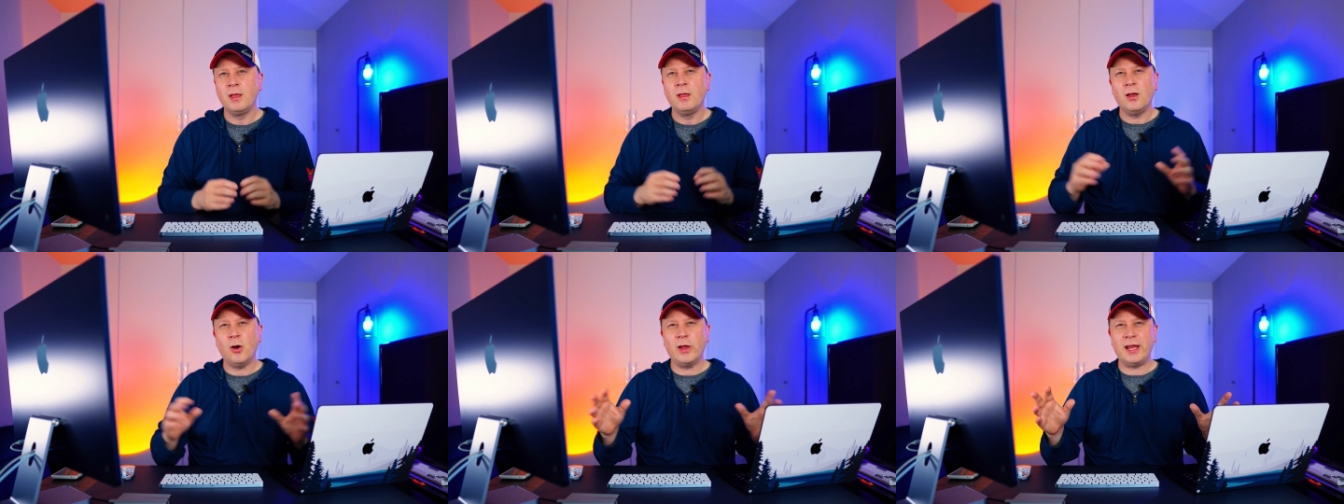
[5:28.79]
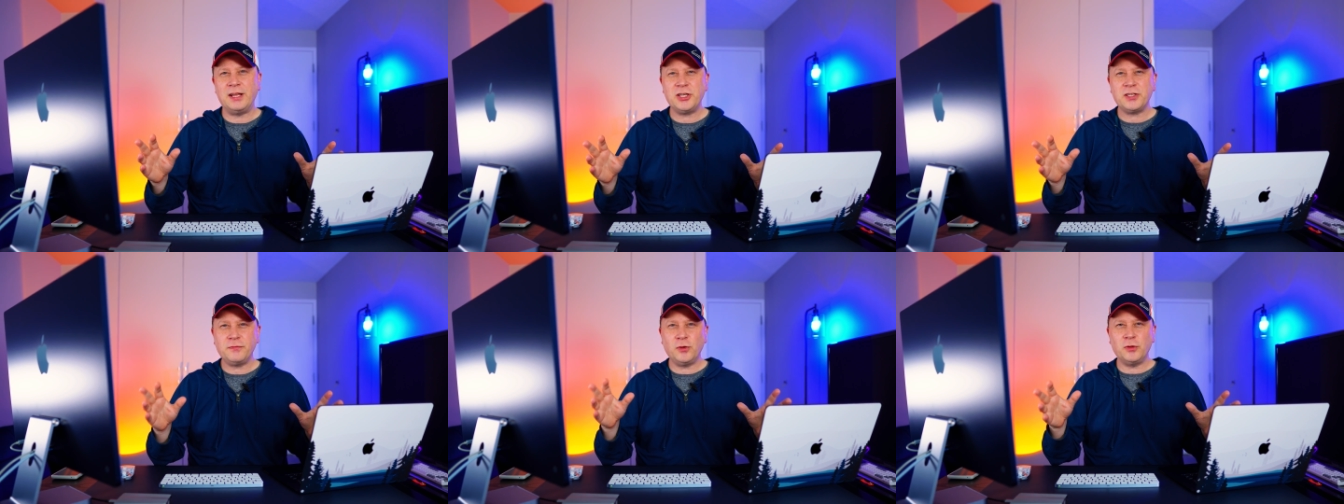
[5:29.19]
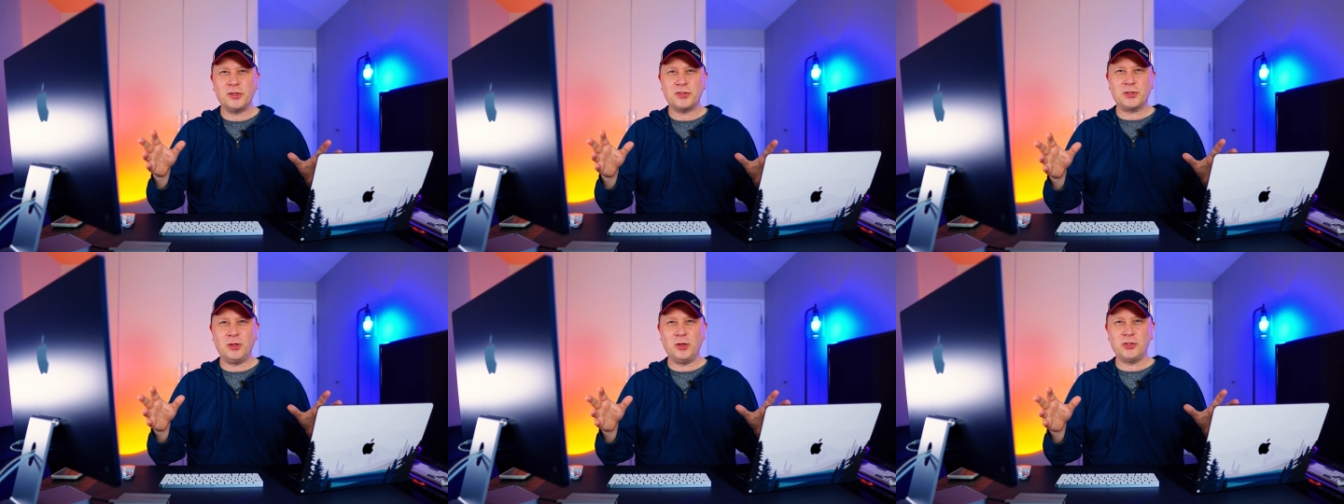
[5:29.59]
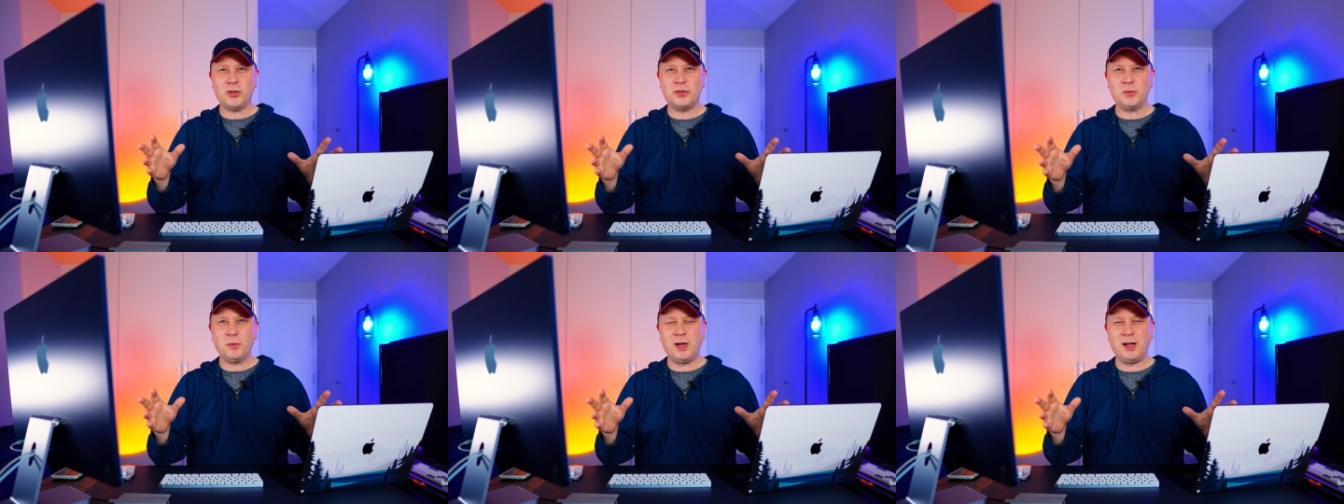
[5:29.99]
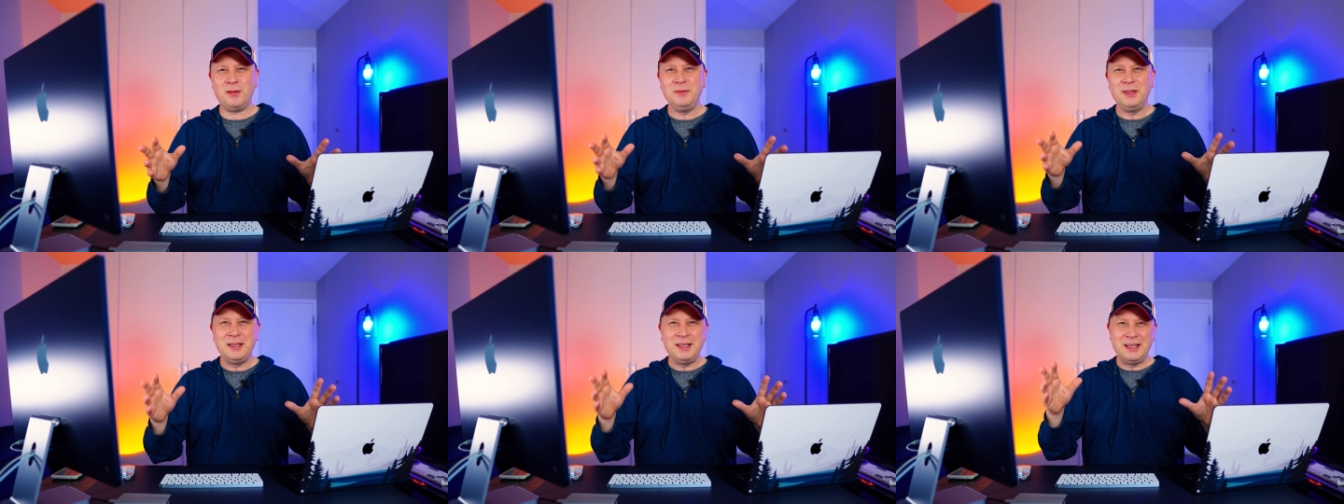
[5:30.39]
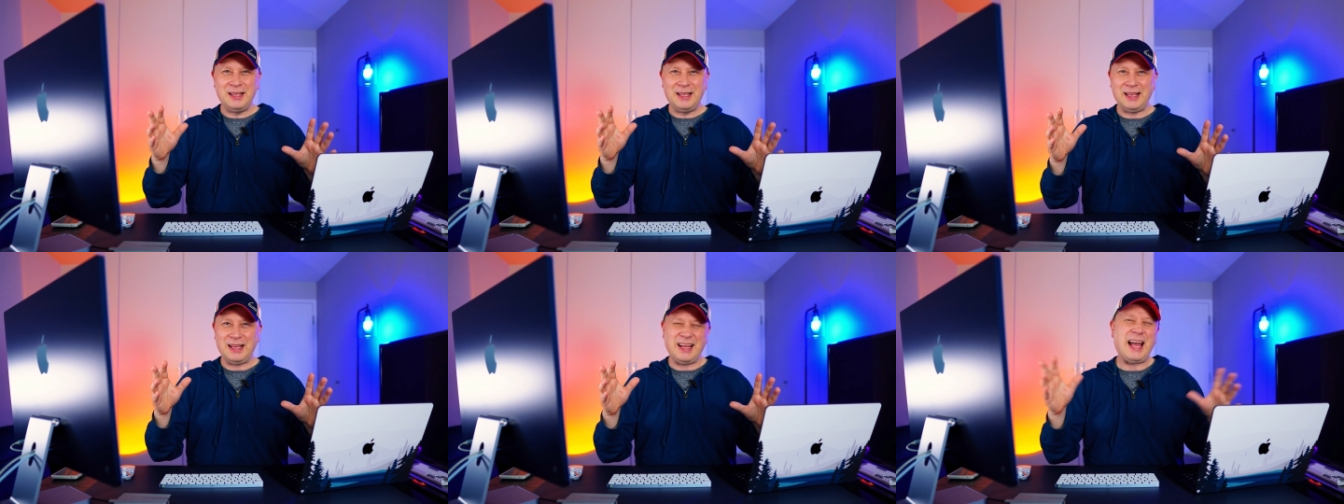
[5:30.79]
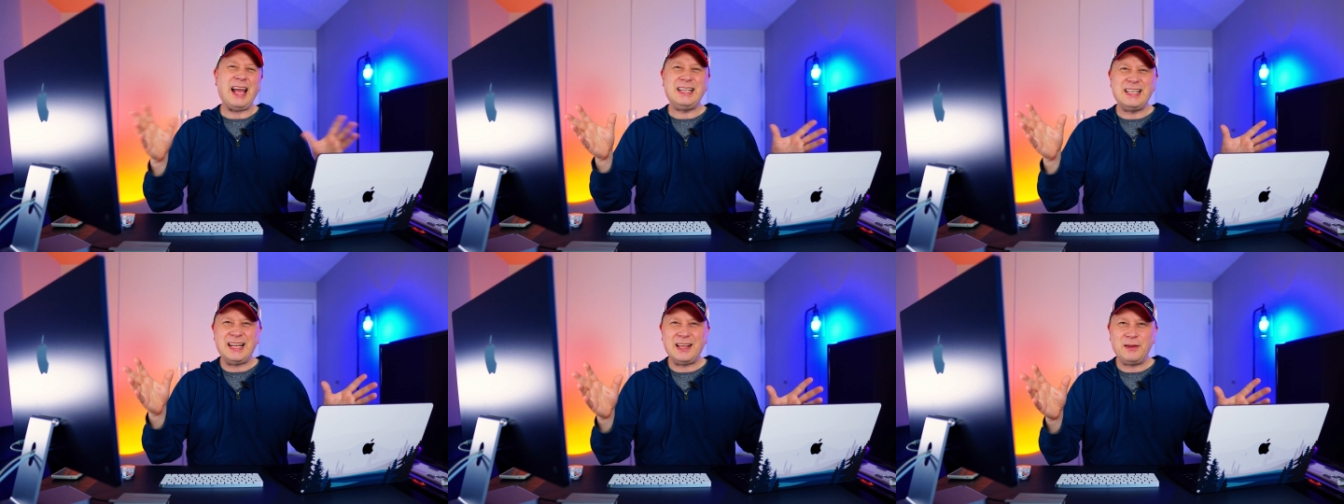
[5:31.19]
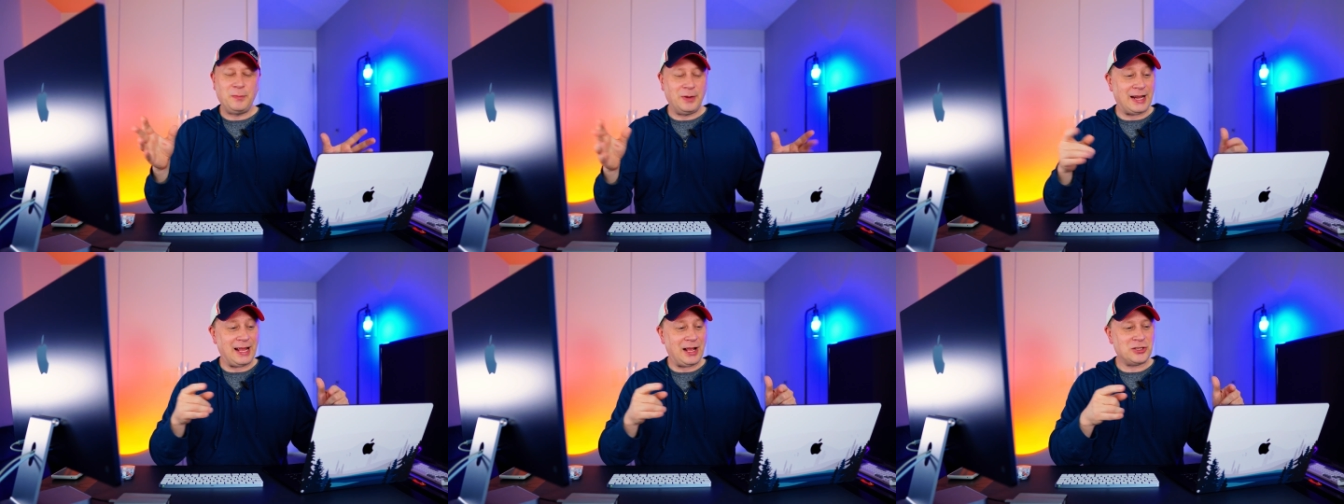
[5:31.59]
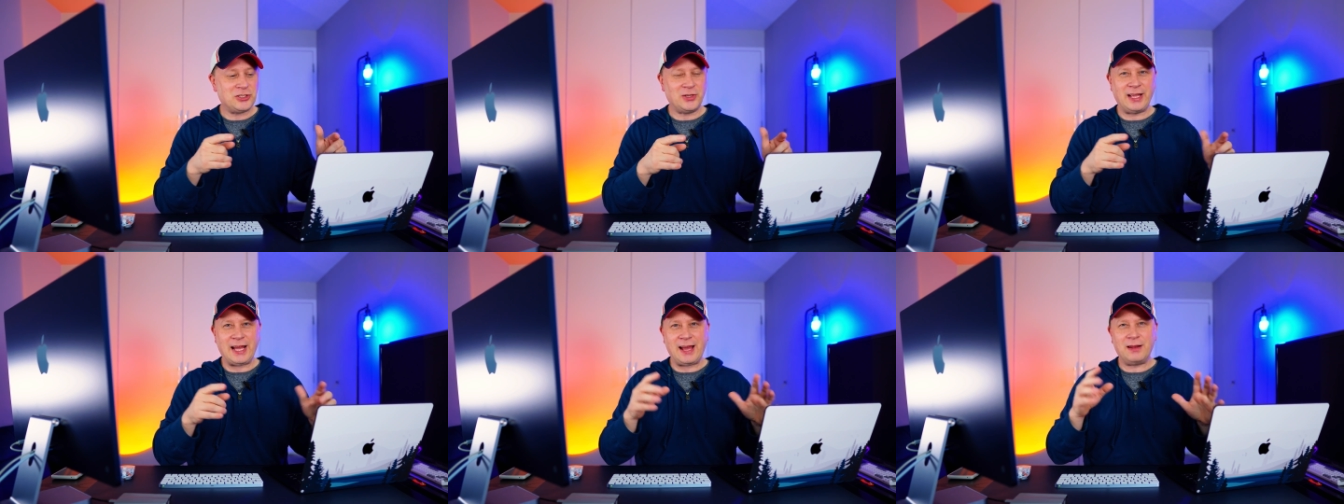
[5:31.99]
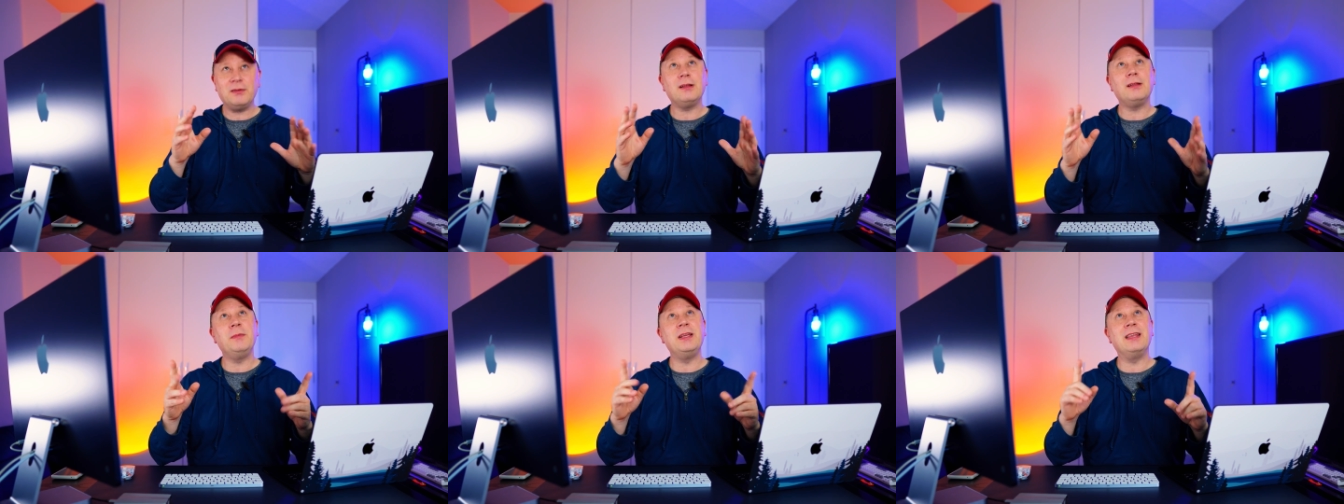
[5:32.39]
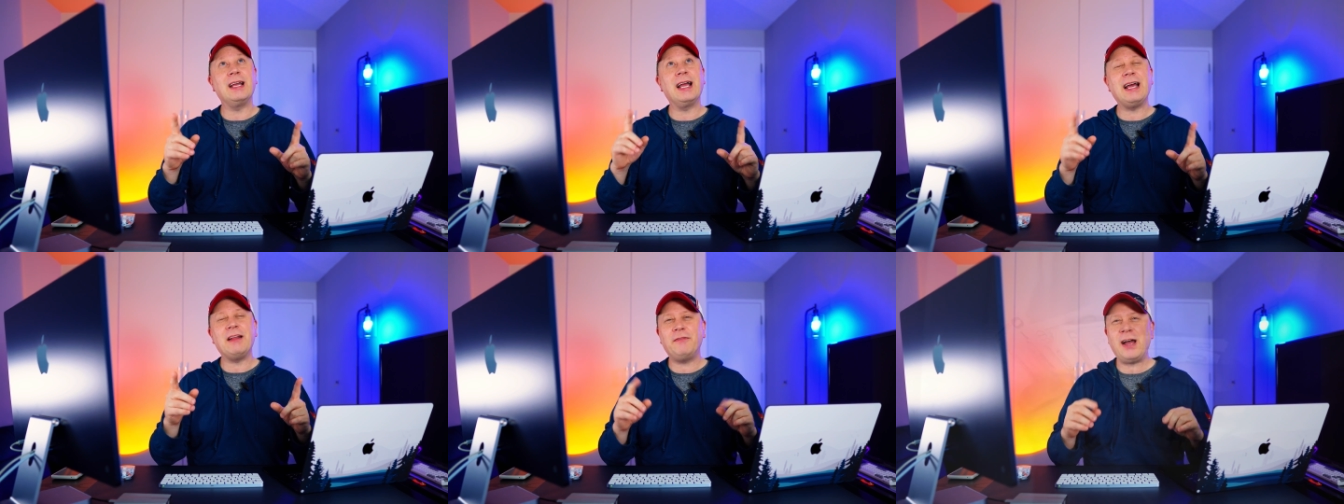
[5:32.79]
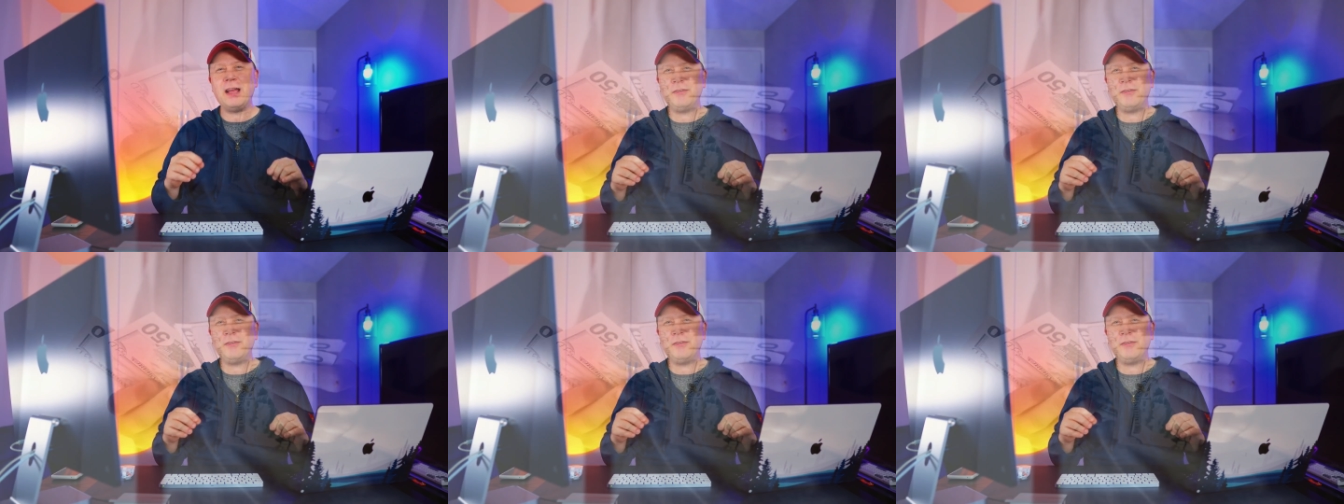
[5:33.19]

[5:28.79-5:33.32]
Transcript: Oh yeah, just full disclosure as well. I did it, but I also got, let me think, I got five